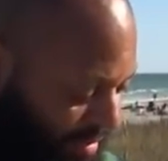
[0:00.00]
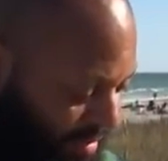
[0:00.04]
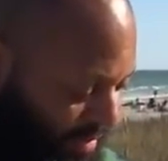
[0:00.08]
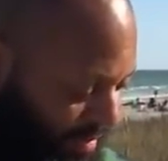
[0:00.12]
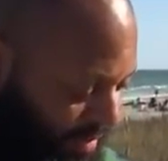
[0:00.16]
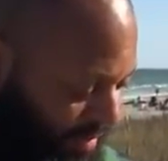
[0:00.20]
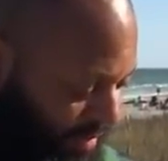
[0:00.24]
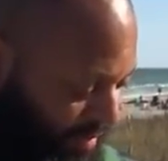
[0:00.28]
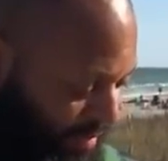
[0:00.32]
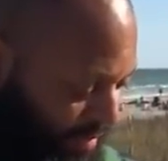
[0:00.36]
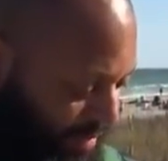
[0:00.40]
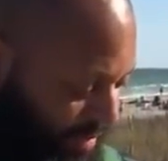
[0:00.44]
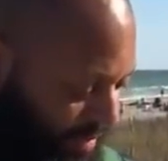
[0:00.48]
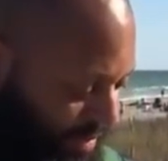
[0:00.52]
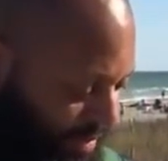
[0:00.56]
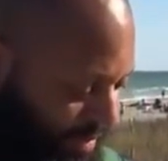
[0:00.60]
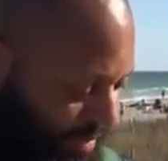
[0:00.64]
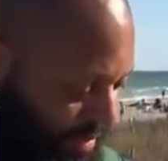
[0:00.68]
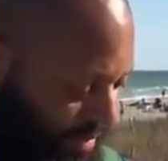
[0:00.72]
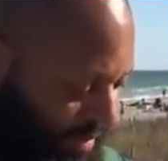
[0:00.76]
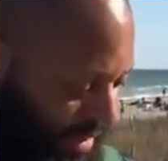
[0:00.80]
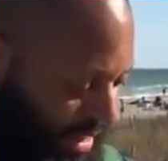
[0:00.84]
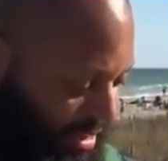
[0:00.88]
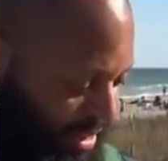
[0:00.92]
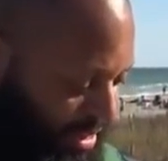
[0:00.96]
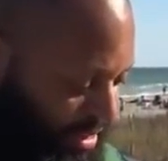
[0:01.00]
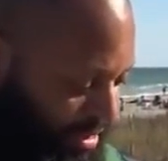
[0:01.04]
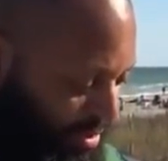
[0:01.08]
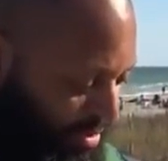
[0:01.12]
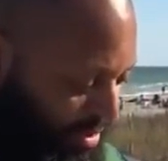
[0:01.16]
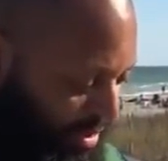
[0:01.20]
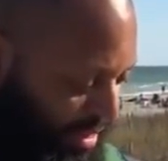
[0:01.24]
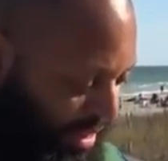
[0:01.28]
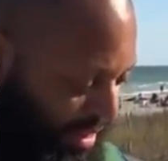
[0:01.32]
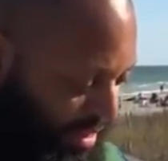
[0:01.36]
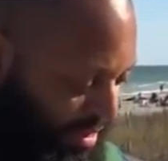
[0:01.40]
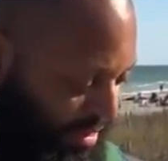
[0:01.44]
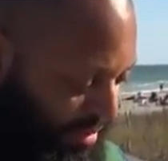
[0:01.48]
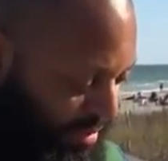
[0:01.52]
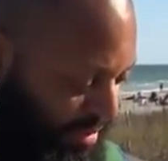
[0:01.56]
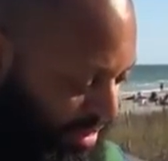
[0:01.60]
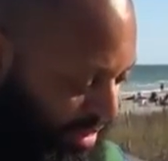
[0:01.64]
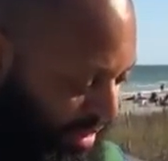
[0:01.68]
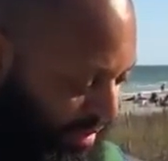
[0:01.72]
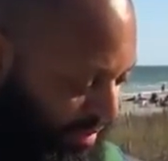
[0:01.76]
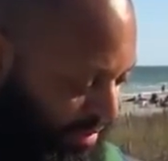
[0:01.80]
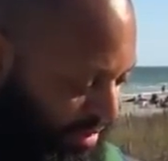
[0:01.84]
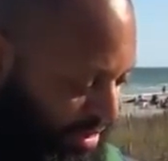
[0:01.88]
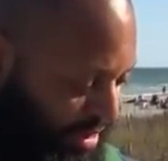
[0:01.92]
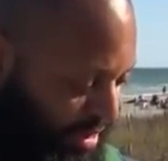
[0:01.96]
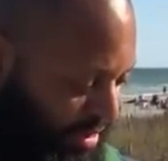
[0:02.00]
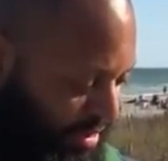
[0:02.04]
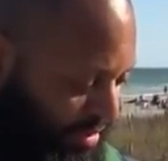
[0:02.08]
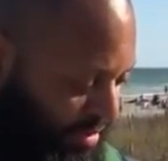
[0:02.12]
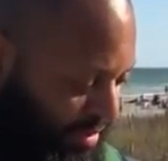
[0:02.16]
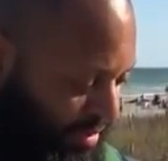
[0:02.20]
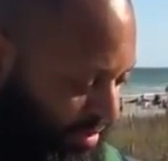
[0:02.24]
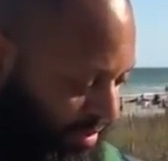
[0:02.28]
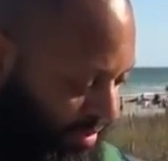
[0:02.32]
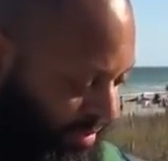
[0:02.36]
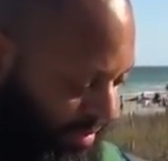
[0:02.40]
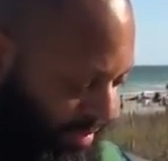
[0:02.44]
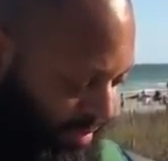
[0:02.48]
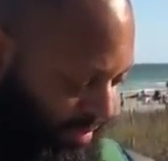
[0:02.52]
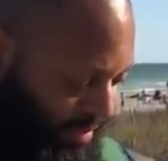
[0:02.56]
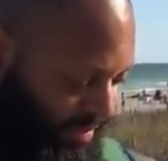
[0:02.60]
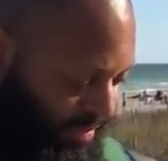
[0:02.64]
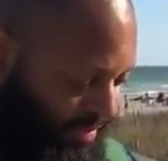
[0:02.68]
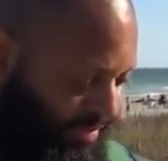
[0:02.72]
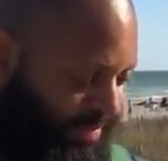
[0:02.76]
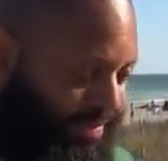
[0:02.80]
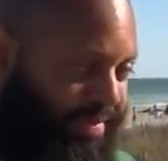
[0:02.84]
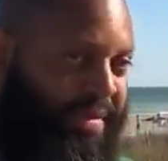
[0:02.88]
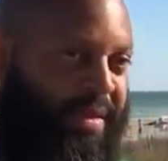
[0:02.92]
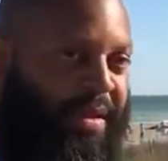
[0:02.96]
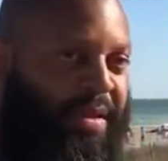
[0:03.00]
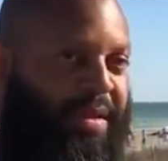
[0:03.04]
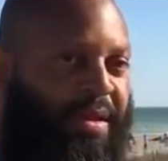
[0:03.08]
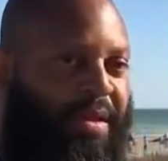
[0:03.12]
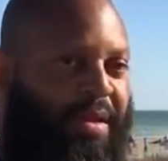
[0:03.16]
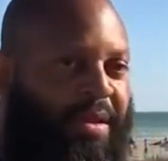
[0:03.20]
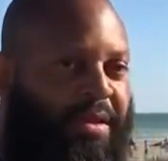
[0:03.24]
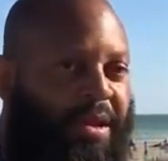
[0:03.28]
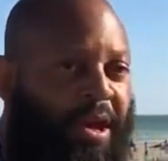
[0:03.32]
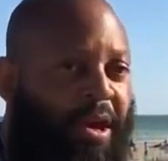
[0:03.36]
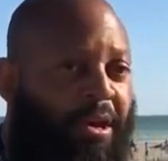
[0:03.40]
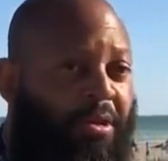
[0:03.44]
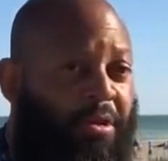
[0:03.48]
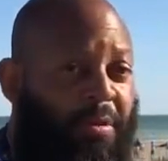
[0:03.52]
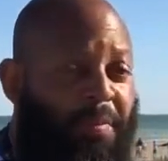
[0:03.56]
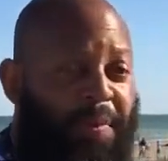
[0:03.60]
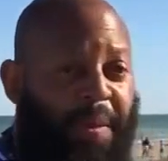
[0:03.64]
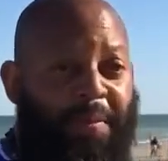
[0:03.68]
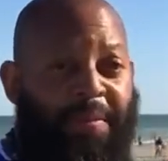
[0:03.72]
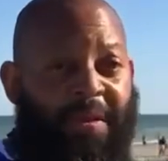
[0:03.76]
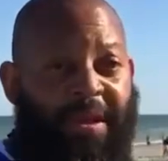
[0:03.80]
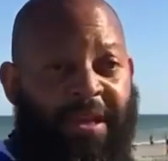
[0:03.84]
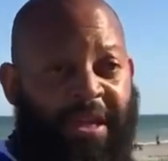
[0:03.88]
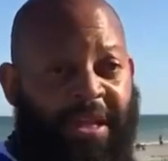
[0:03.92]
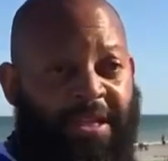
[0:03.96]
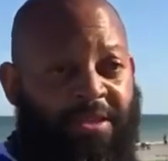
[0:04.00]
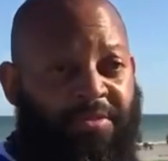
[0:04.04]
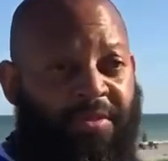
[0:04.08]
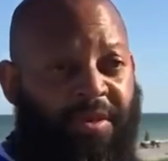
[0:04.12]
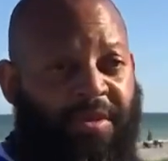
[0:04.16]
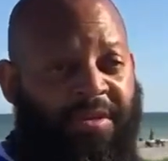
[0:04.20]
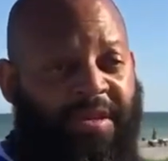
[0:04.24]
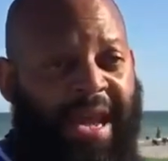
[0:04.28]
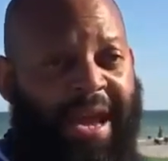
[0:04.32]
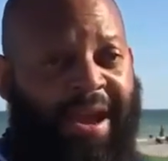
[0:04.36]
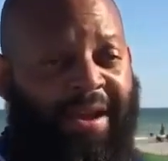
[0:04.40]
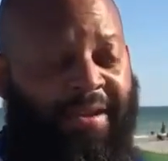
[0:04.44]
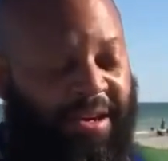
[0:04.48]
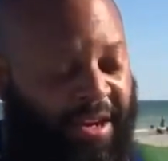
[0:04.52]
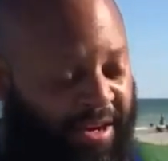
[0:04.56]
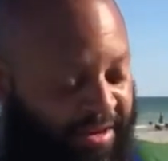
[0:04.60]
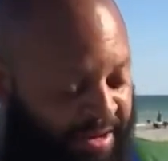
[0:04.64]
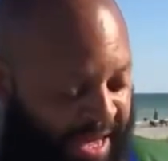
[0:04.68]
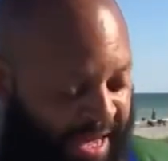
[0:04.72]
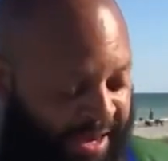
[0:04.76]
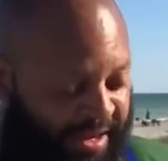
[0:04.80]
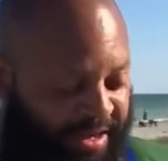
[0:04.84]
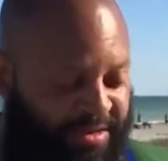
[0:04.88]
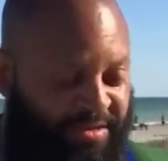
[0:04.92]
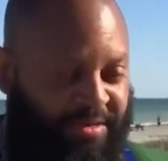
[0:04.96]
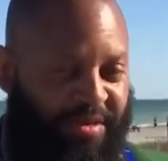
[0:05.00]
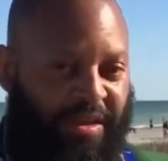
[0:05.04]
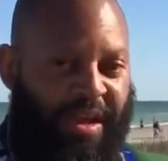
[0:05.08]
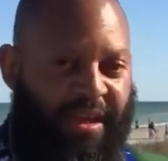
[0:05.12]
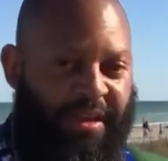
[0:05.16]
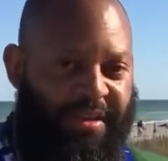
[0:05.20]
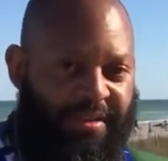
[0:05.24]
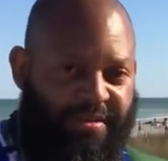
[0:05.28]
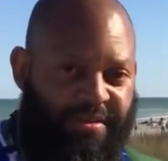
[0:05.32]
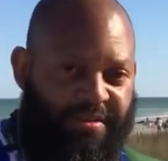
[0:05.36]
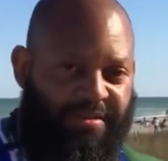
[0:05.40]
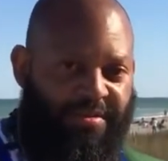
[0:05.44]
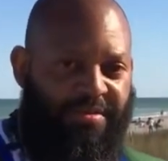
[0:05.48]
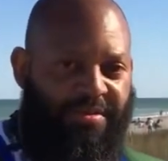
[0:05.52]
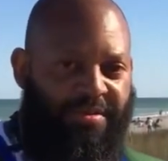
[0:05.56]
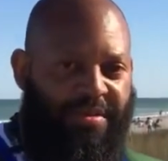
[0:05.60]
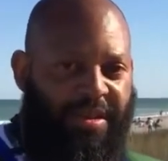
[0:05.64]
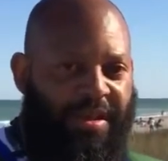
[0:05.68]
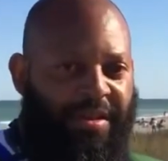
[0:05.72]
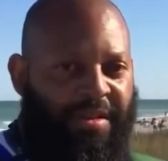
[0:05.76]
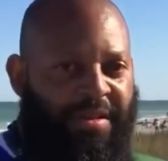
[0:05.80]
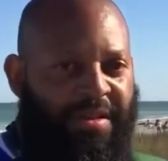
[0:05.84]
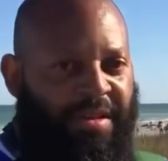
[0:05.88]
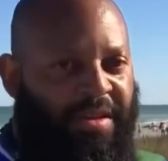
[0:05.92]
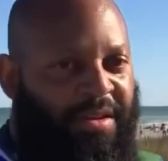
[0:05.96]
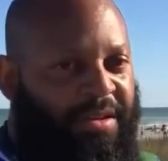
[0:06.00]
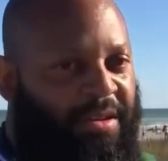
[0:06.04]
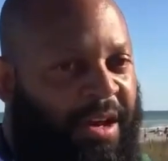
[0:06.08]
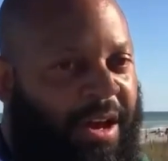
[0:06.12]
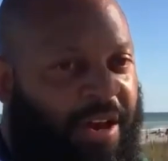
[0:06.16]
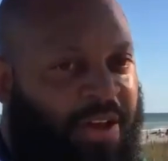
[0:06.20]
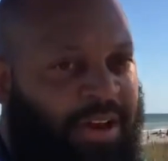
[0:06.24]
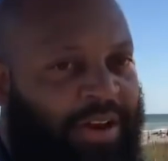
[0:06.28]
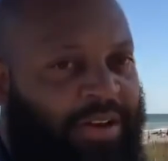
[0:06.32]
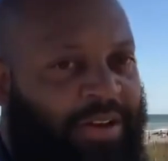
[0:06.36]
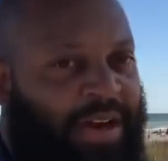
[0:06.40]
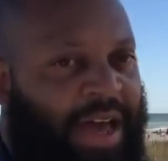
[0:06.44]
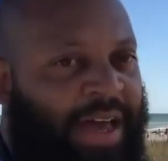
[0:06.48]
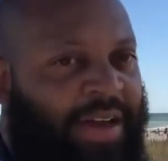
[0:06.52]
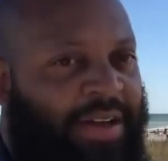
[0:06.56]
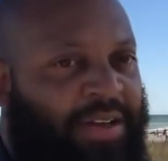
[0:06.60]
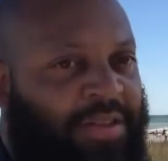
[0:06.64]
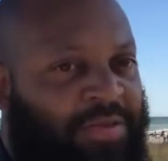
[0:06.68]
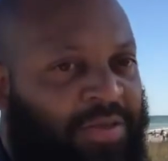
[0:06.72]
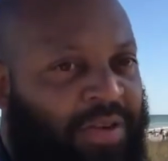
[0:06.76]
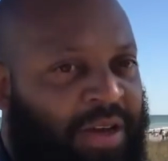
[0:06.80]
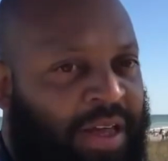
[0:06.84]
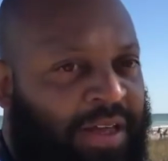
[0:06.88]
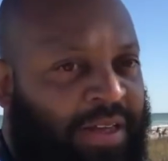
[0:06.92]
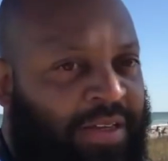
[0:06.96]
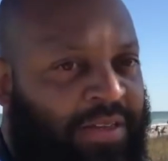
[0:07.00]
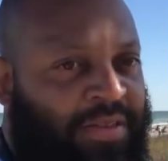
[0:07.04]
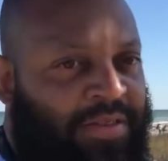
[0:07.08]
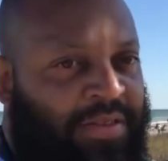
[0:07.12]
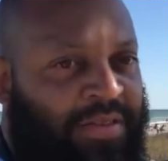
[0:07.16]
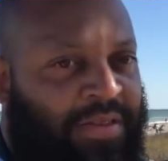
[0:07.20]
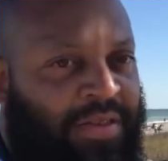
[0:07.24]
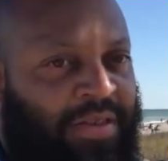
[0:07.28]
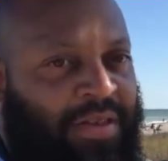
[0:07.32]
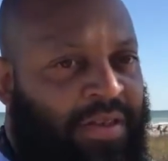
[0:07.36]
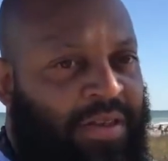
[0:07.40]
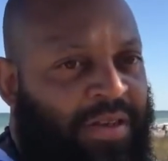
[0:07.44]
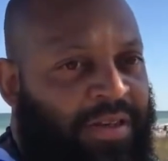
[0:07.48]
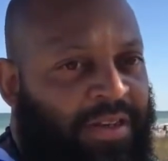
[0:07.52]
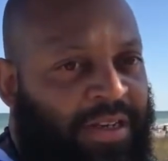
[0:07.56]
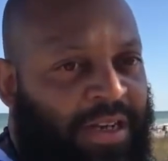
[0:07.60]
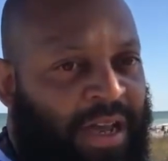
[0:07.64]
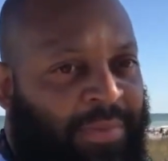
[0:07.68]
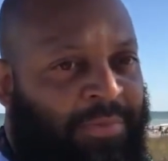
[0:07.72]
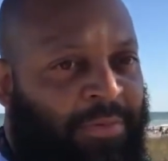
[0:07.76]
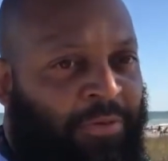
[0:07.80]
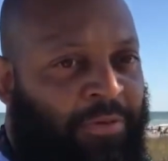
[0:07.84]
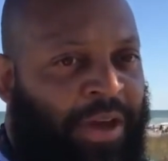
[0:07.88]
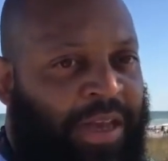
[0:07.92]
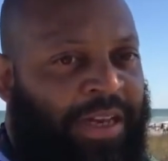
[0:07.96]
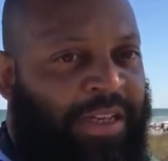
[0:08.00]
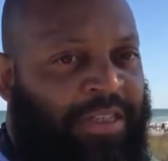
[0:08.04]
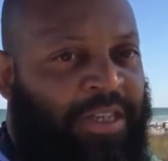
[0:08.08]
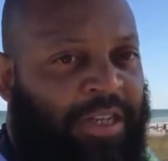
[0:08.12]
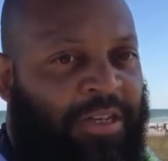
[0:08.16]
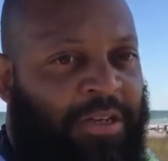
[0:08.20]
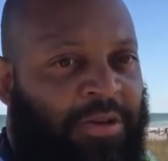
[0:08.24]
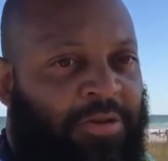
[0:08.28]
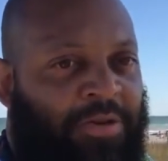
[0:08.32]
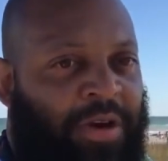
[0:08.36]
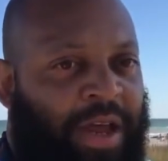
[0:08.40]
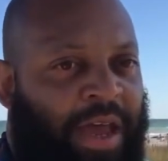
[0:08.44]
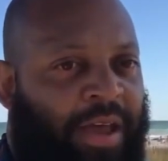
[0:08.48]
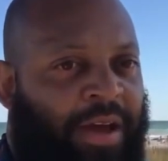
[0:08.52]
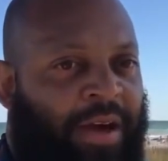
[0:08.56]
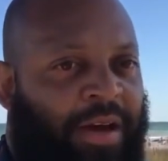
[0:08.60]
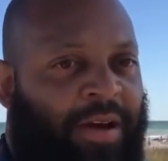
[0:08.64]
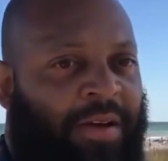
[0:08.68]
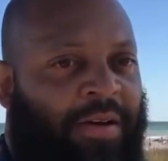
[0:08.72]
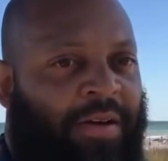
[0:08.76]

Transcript: now? This is who it is. Let me give it to you. No, the people in Israel now, they're not Israelites. They're not okay? Israelites. No, they're not Israelites. I'm going to read it to you who they